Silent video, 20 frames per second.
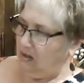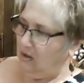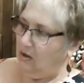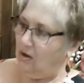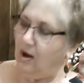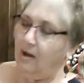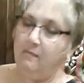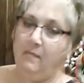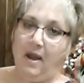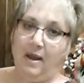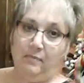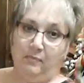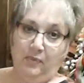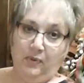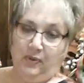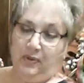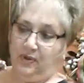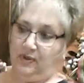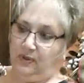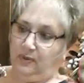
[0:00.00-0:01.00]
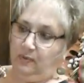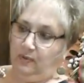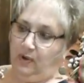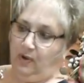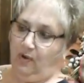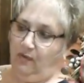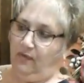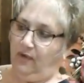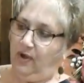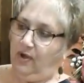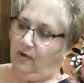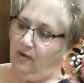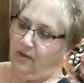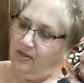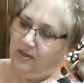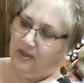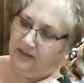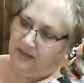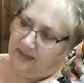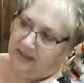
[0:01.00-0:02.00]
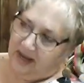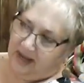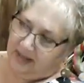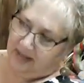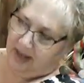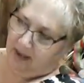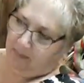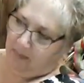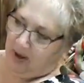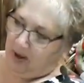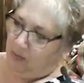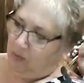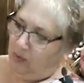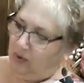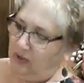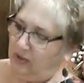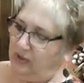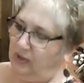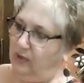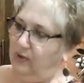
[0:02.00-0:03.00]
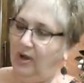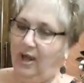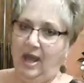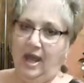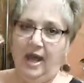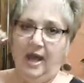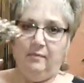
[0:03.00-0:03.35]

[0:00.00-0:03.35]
Or I might put this one over here on this side. That might work too.